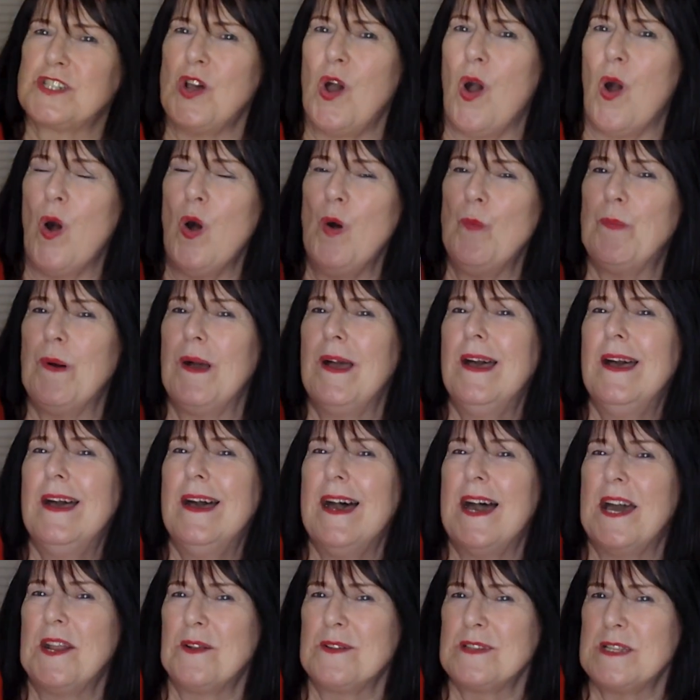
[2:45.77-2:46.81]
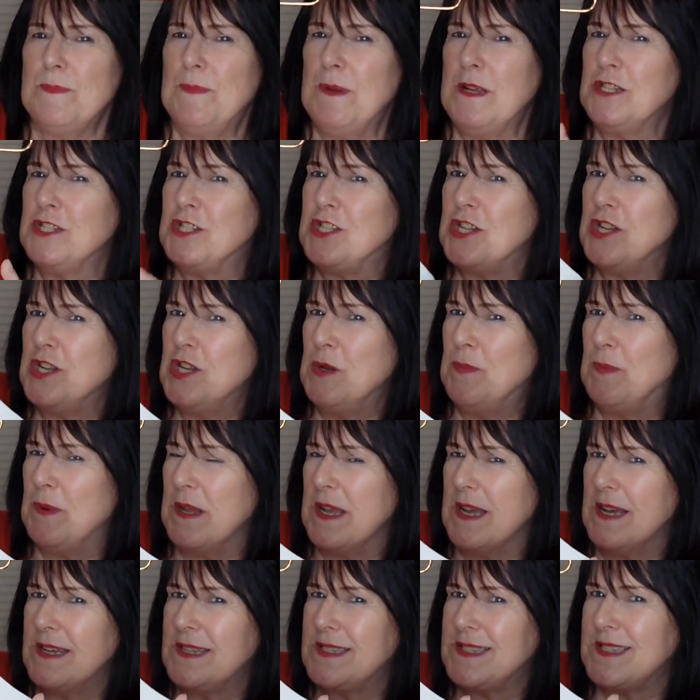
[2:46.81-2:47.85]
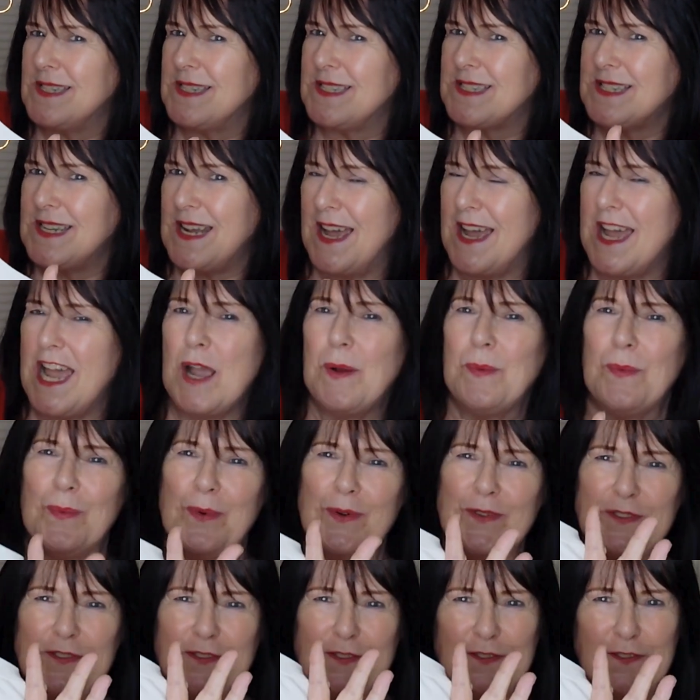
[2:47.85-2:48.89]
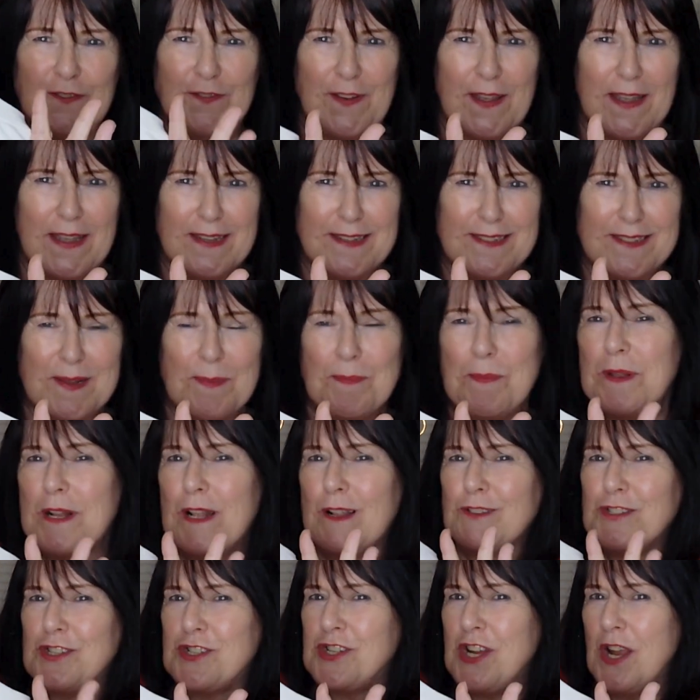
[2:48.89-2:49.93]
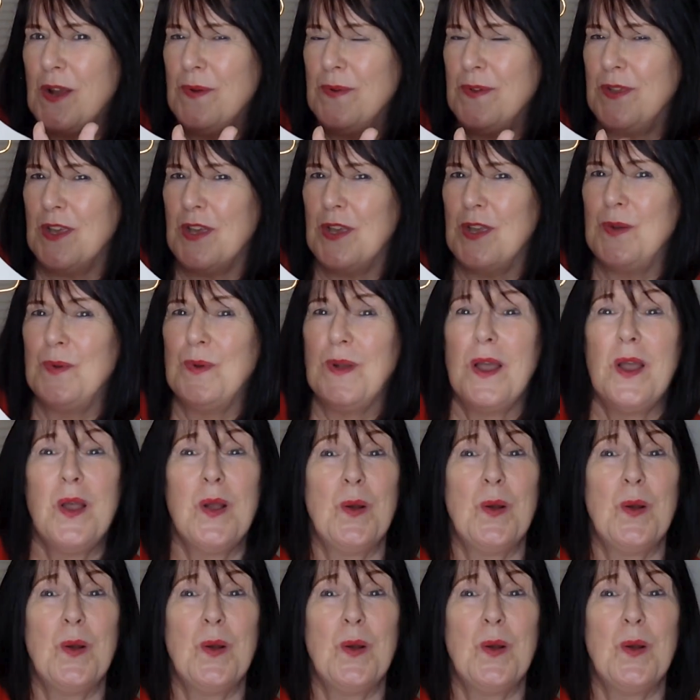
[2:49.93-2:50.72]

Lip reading: top and I was a bit dubious as to how it would fit, but I'll show you